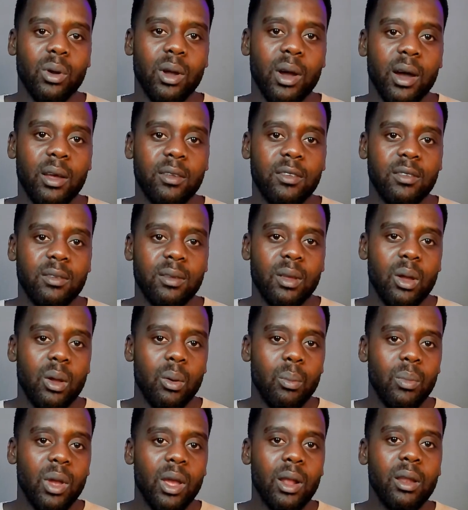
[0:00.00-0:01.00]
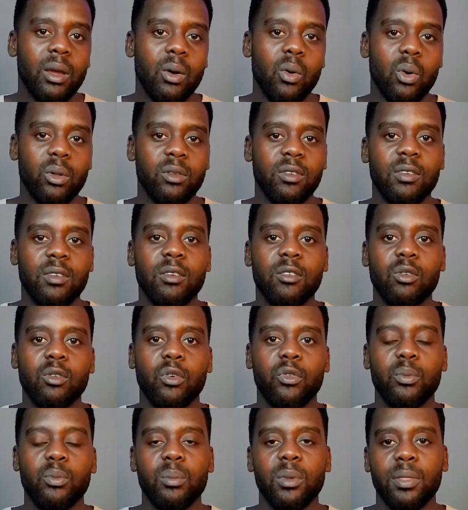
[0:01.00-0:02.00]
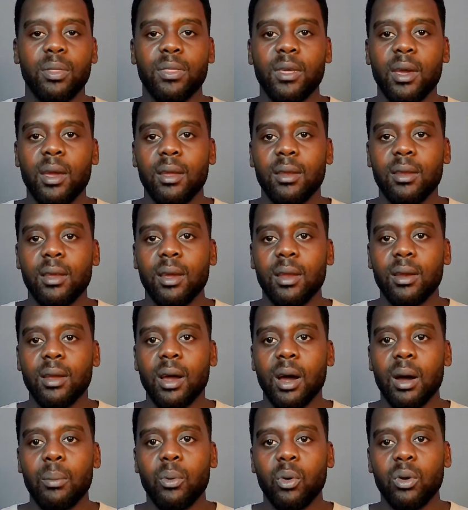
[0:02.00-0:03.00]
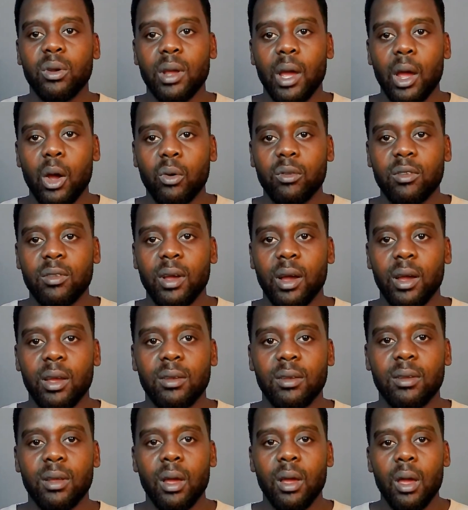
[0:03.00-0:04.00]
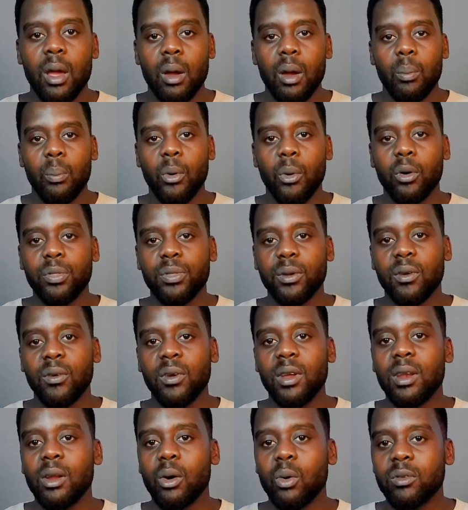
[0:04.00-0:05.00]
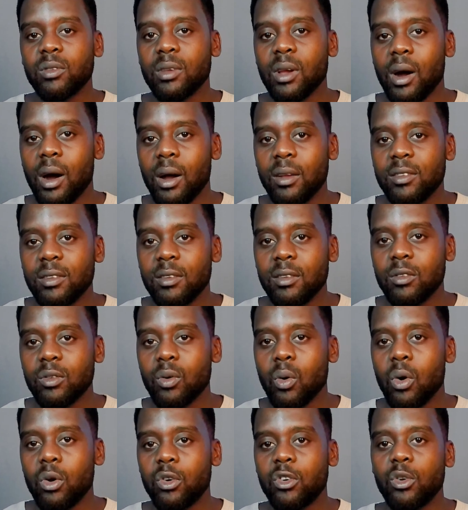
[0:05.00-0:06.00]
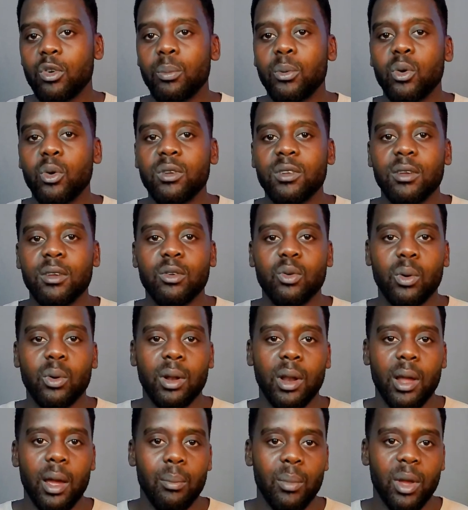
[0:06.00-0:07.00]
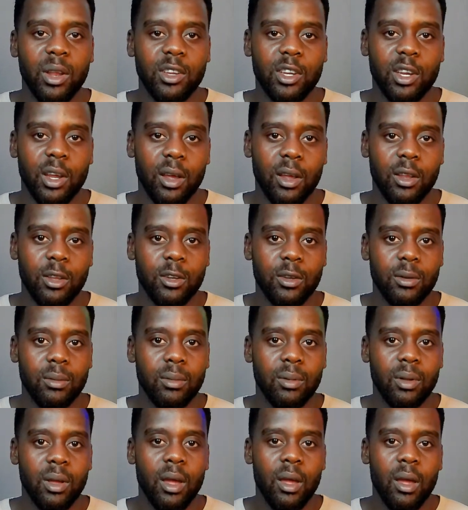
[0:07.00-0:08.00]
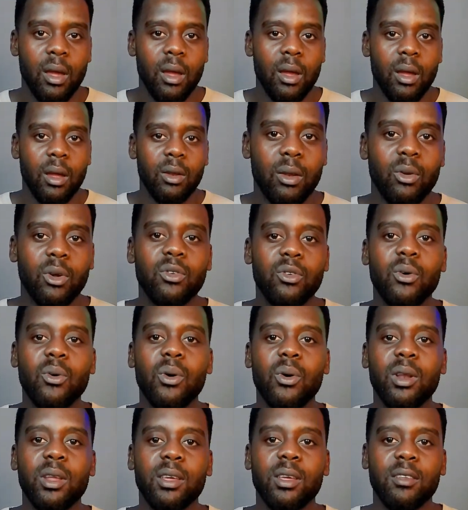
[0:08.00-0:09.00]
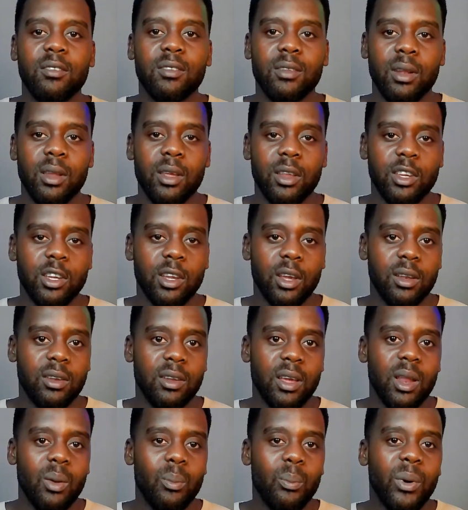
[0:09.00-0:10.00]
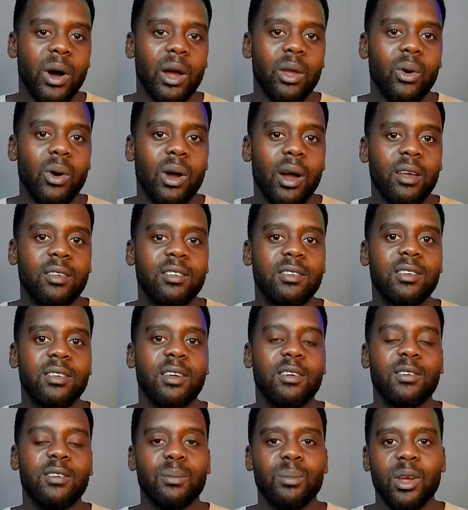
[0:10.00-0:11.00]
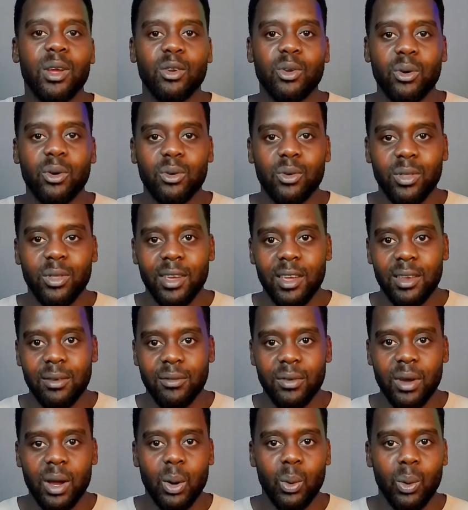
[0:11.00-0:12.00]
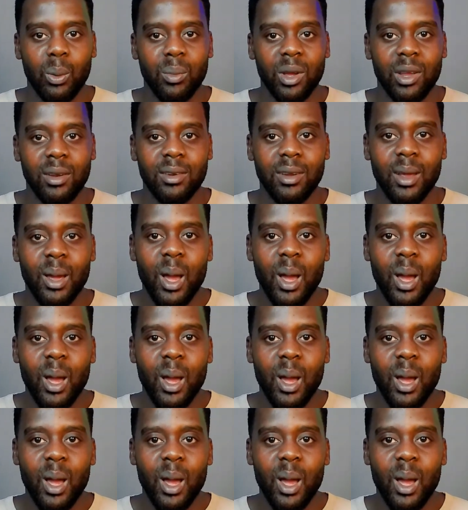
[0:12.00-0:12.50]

gas mainly consists of methane and carbon dioxide, both greenhouse gases contributing to climate change. Not only is leachate and biogas detrimental to the environment,